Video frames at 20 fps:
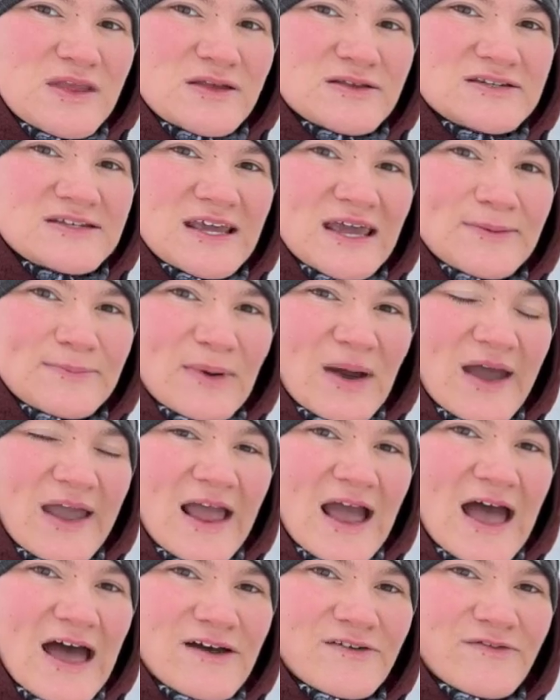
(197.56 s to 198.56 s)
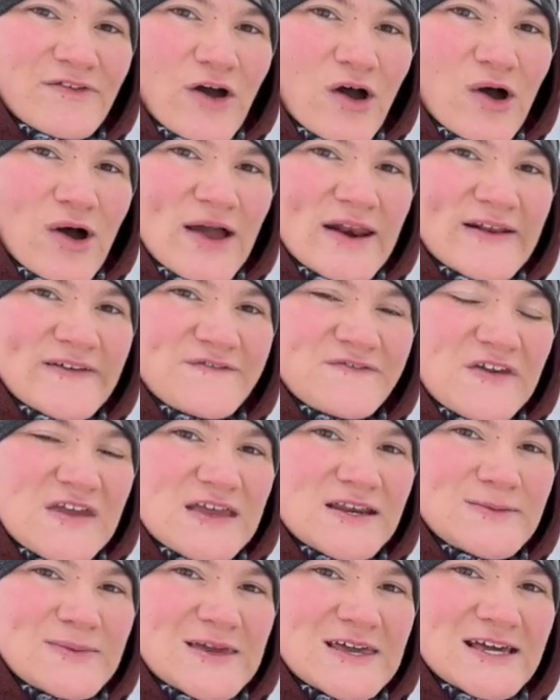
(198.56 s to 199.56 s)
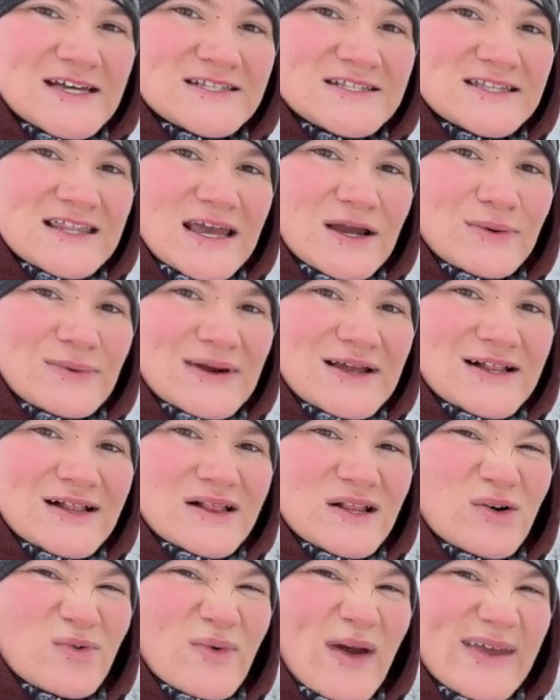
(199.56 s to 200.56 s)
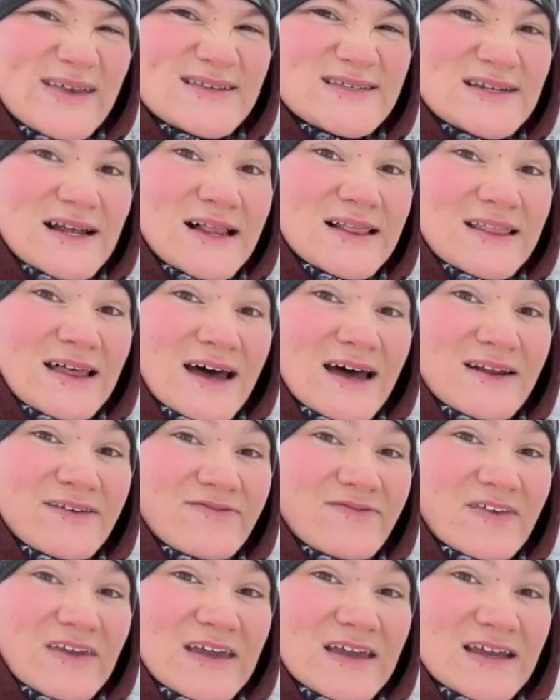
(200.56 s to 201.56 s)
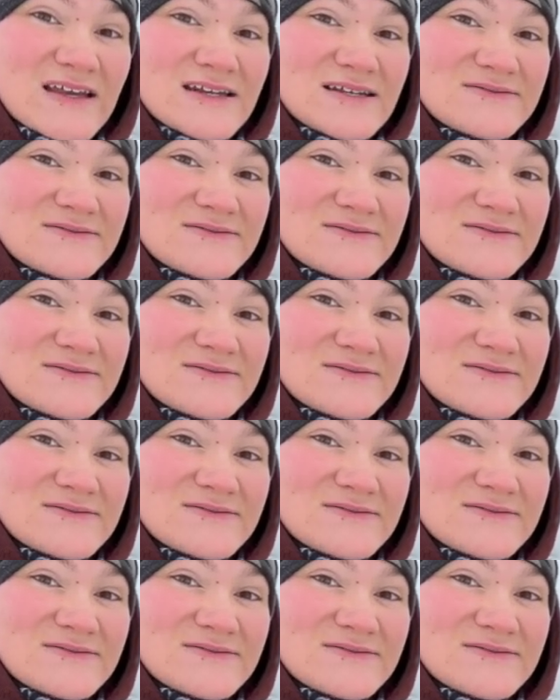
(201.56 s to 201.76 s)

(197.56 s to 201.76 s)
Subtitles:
tip I have on feed, because they will waste a lot of feed.